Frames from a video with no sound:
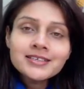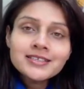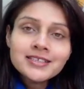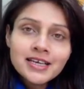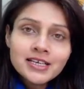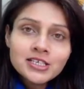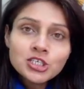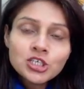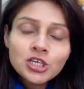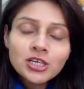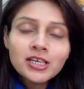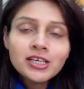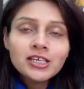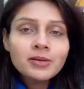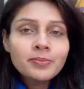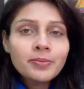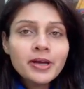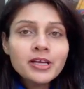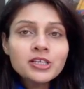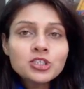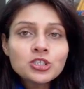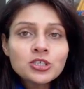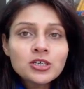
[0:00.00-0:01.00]
Essentially,
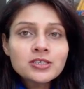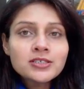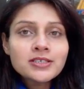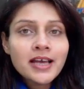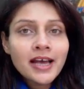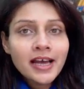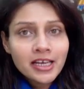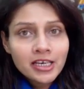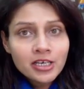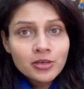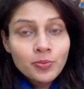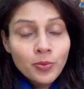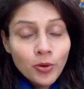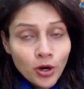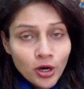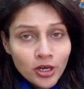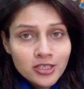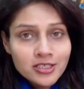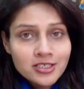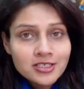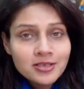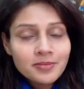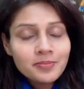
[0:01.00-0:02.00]
debentures and
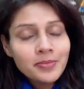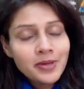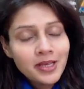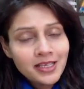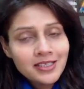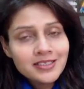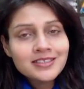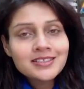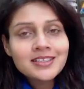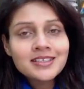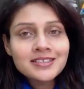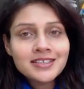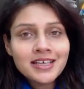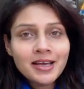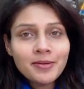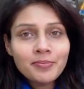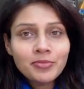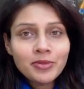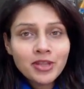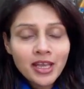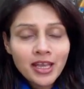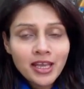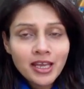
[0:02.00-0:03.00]
bonds means the
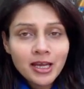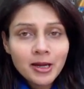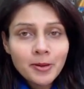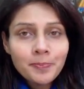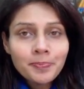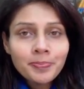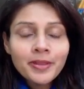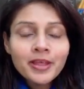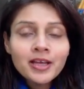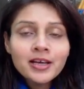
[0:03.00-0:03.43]
same thing.